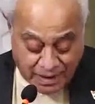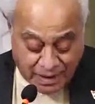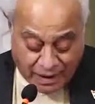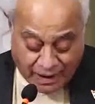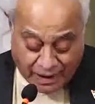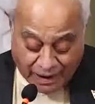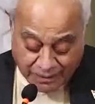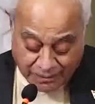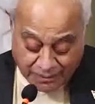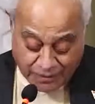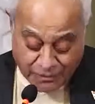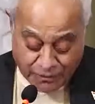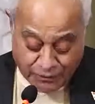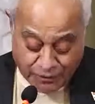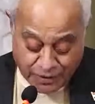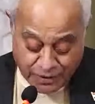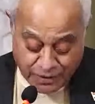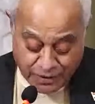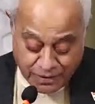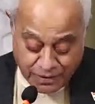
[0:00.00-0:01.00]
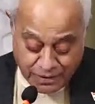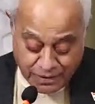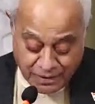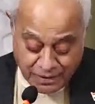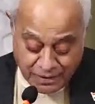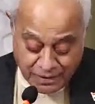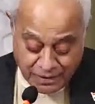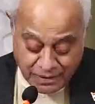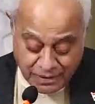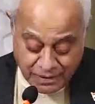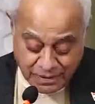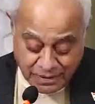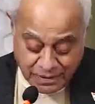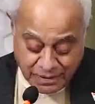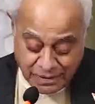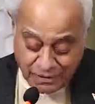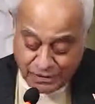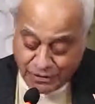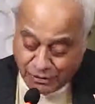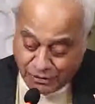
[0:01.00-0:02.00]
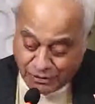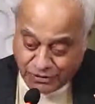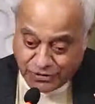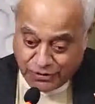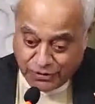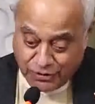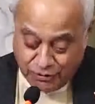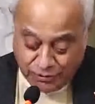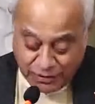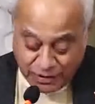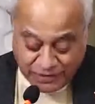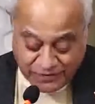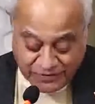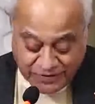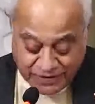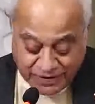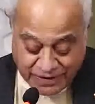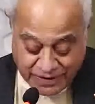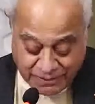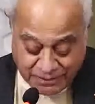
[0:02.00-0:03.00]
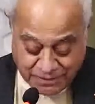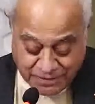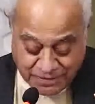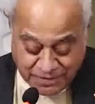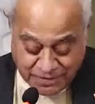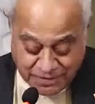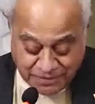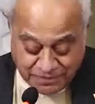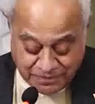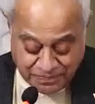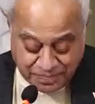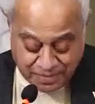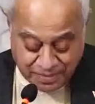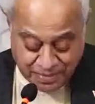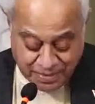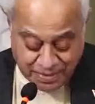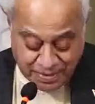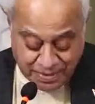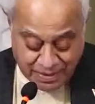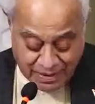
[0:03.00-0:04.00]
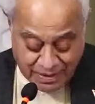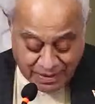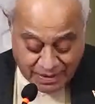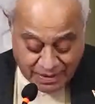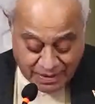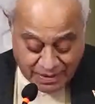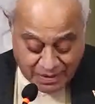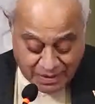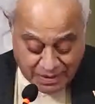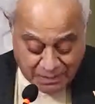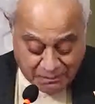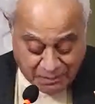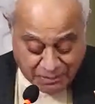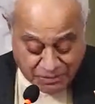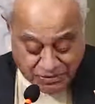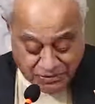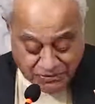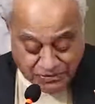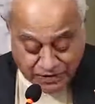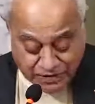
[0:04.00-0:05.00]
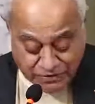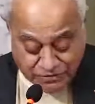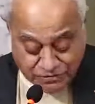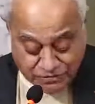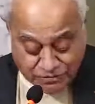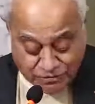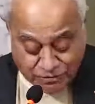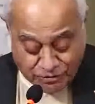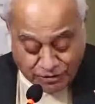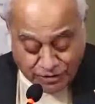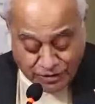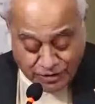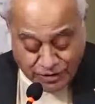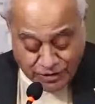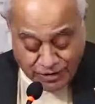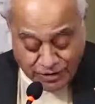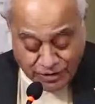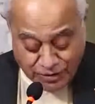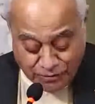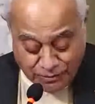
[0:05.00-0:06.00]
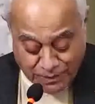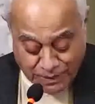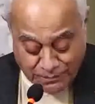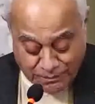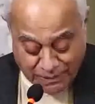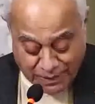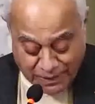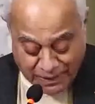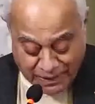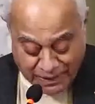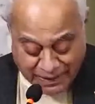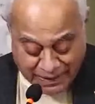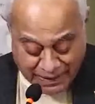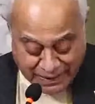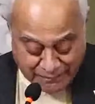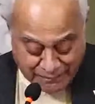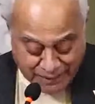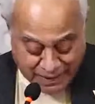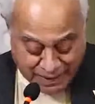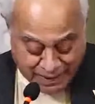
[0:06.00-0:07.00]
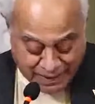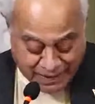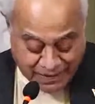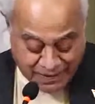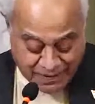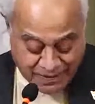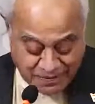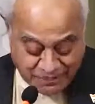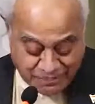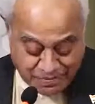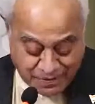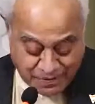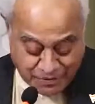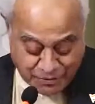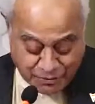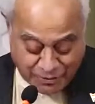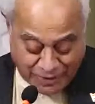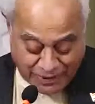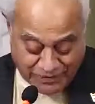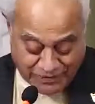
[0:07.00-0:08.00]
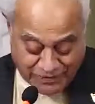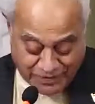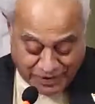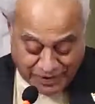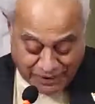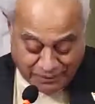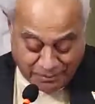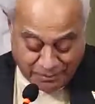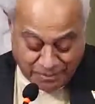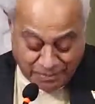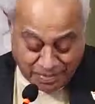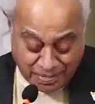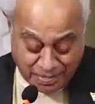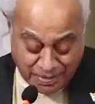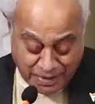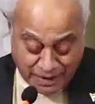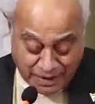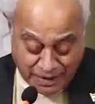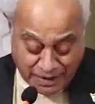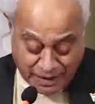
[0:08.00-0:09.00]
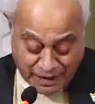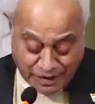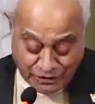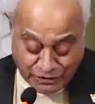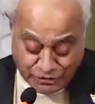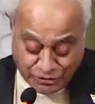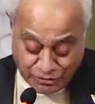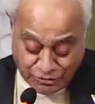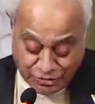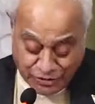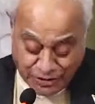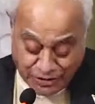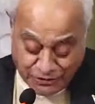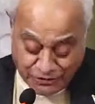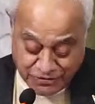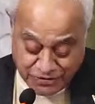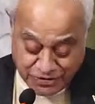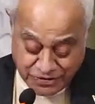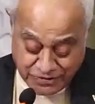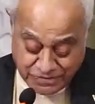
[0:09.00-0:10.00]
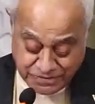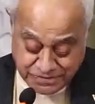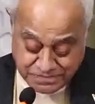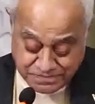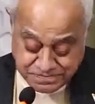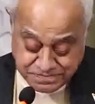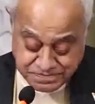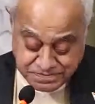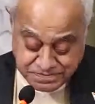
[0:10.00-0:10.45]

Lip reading: Heartbroken, Dr. Kaul escaped. But this extraordinary human came back to Assam in 2000.